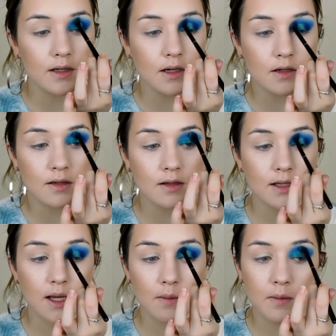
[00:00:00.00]
some reason,
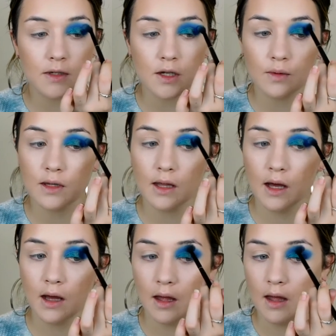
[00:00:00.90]
it doesn't seem to be
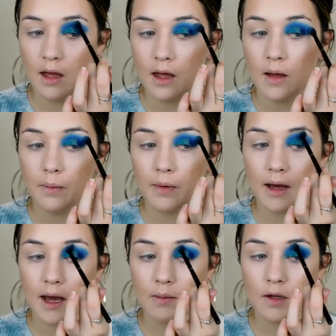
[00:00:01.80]
doing that.
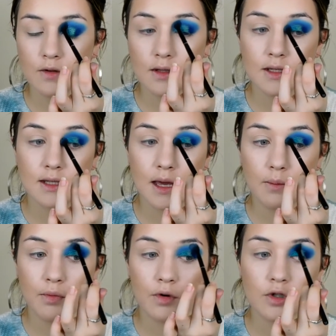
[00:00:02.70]
But I am using
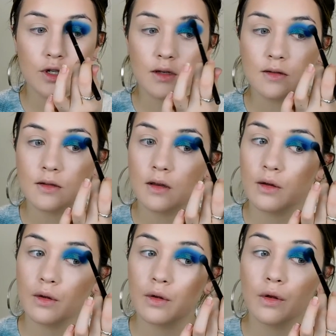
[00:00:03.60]
the same
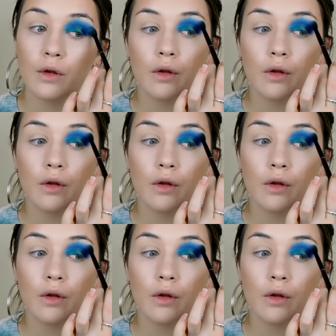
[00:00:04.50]
brushes.